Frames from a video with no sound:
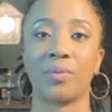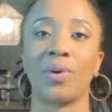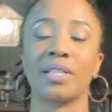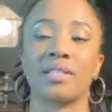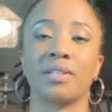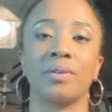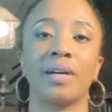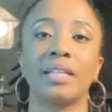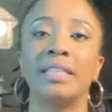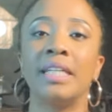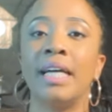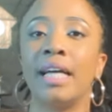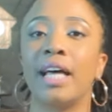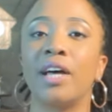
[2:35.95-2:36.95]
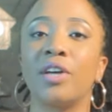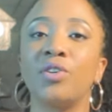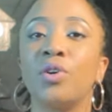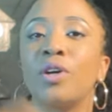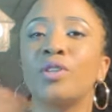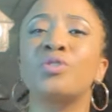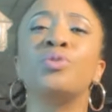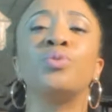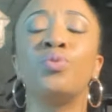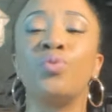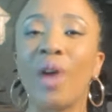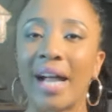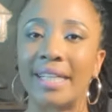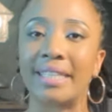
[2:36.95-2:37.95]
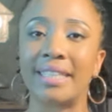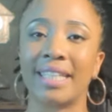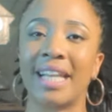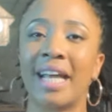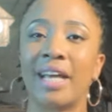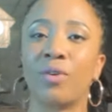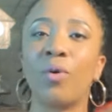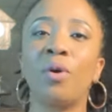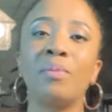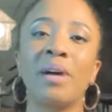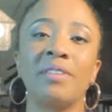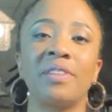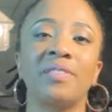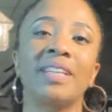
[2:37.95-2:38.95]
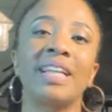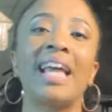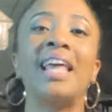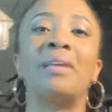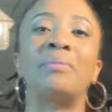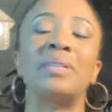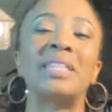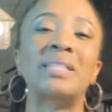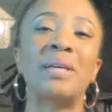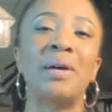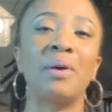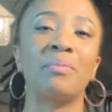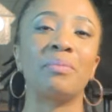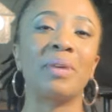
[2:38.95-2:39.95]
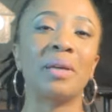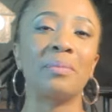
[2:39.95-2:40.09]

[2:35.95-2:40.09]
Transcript: once in a while, you got to write, it had all my favorite elements, but